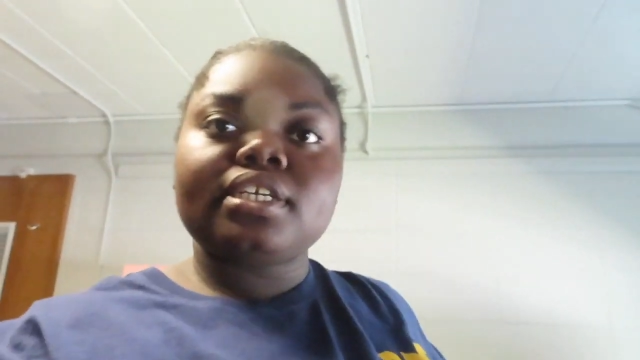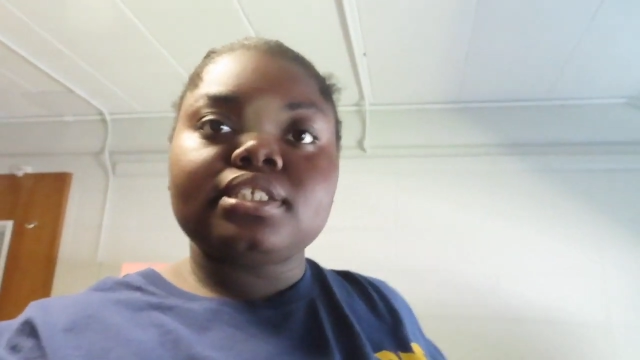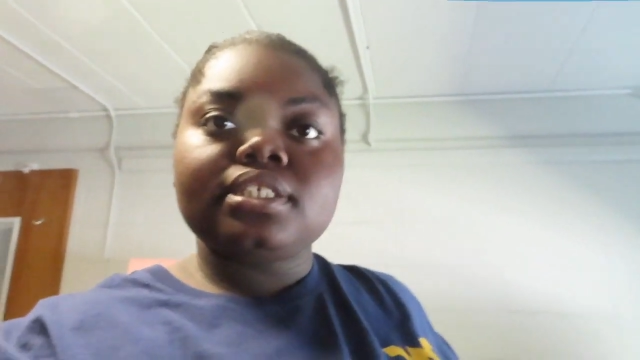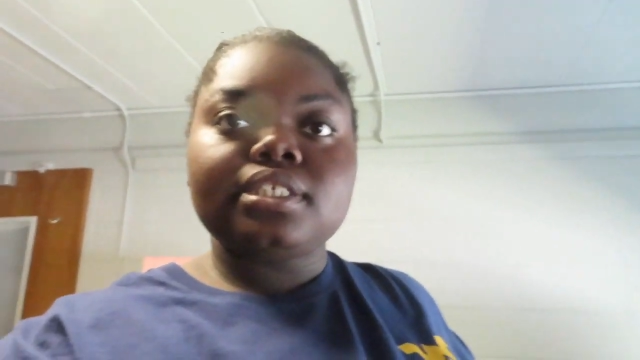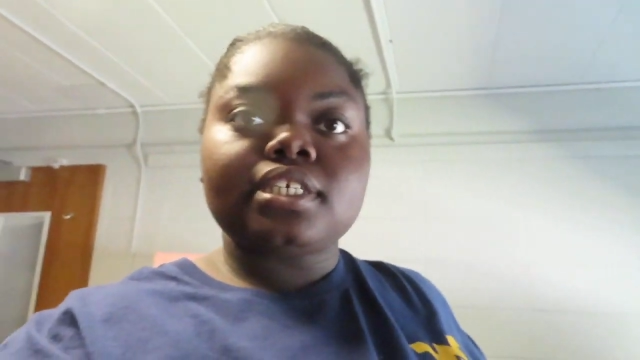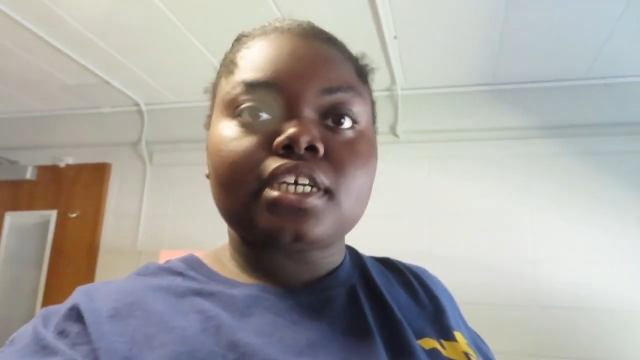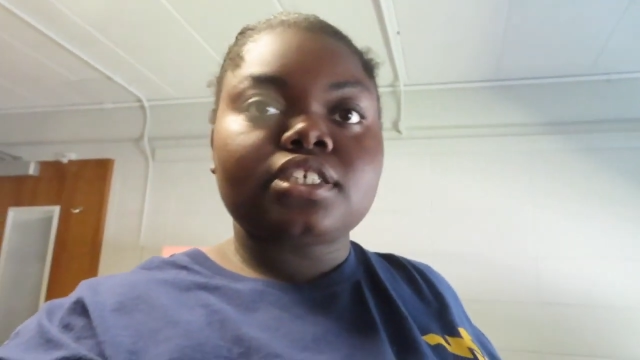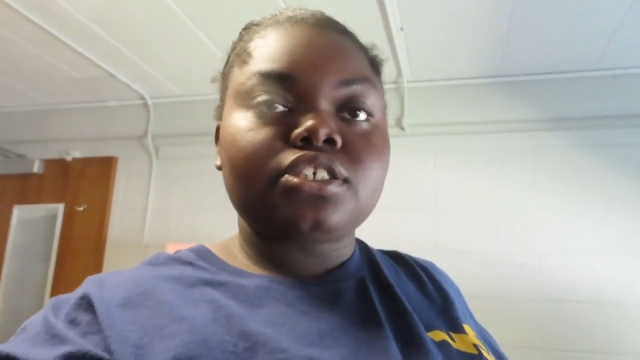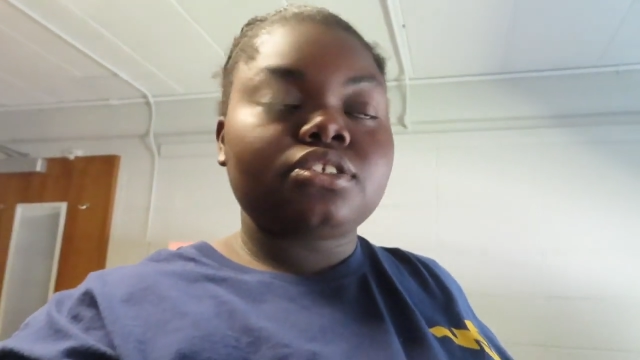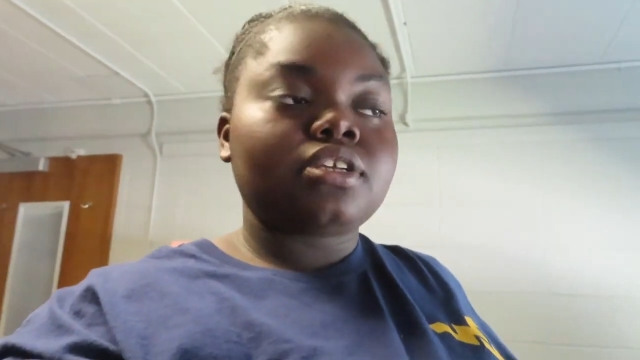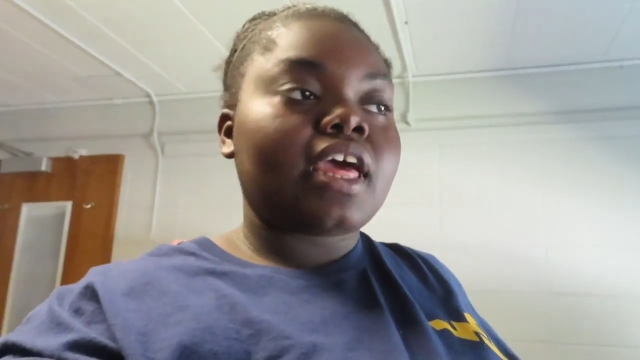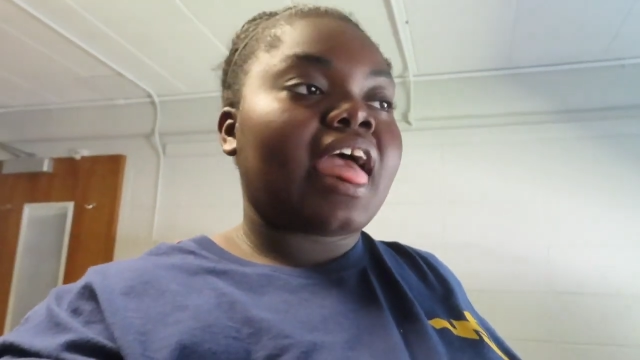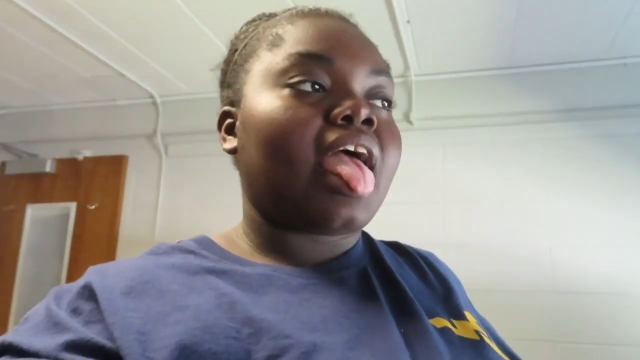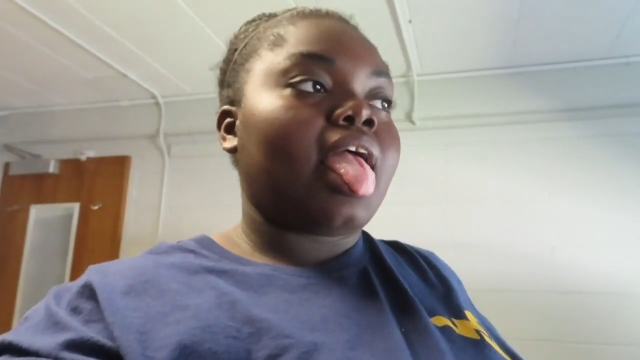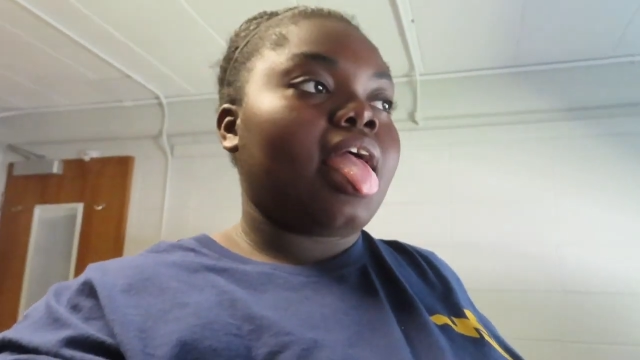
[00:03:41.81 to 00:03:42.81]
extension.
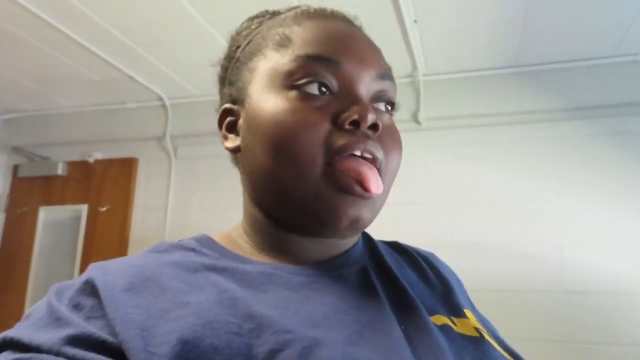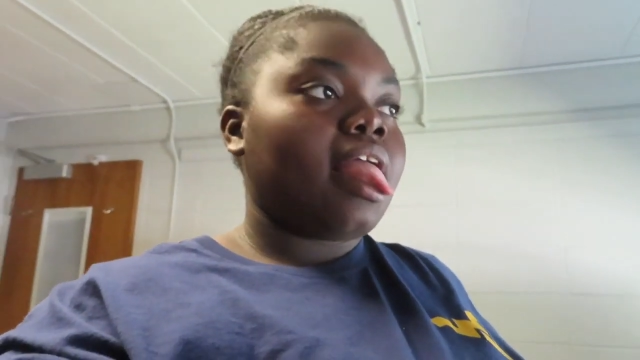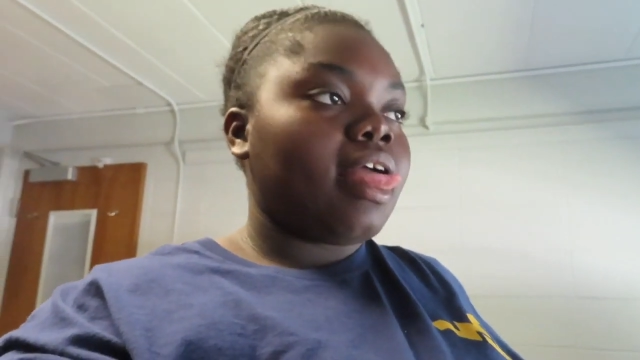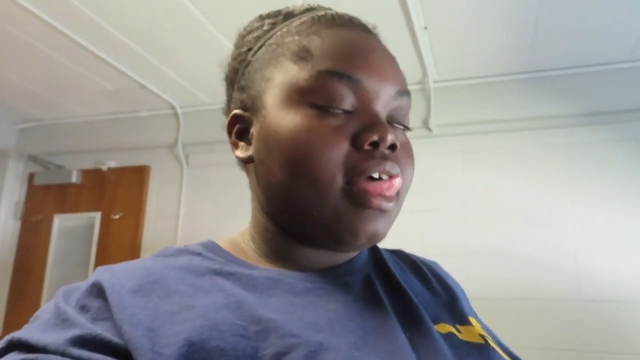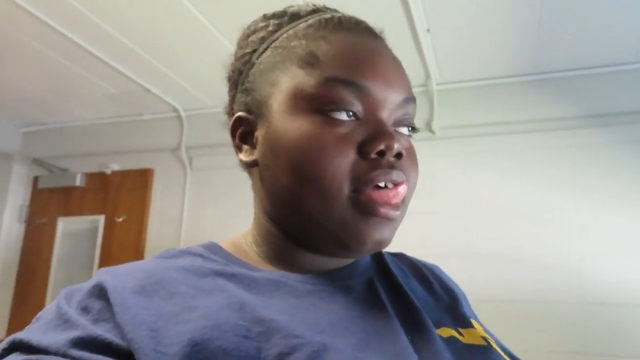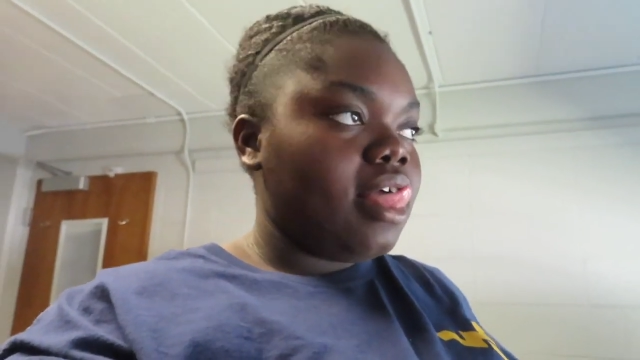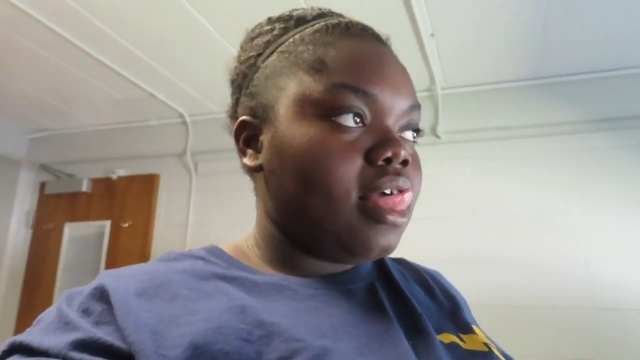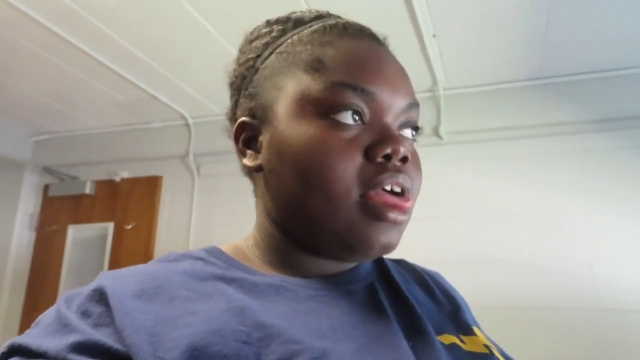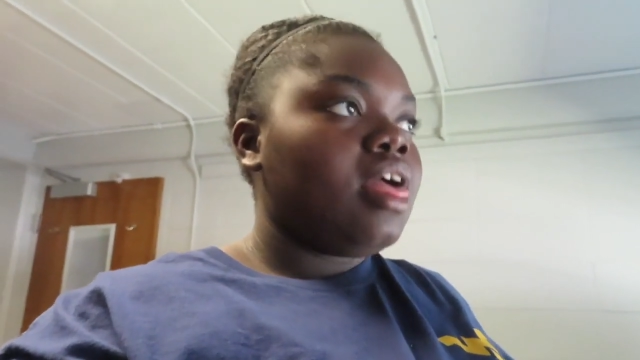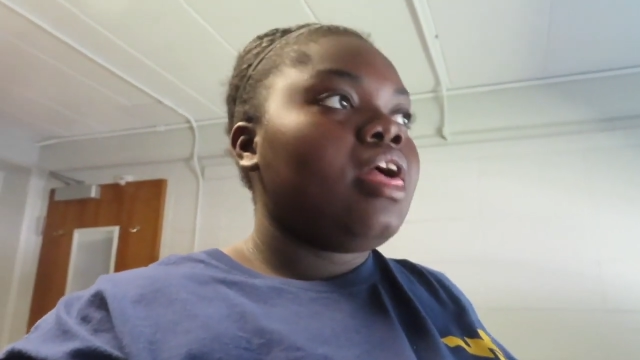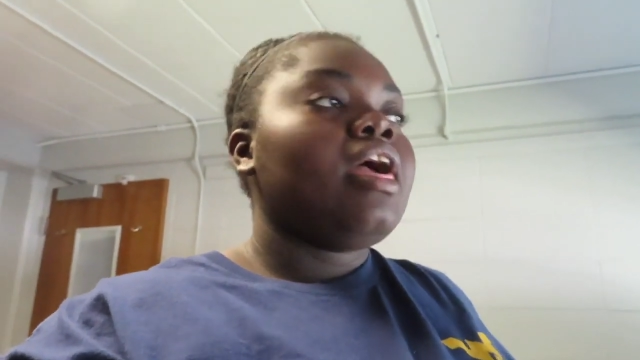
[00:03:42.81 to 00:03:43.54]
Eh, eh.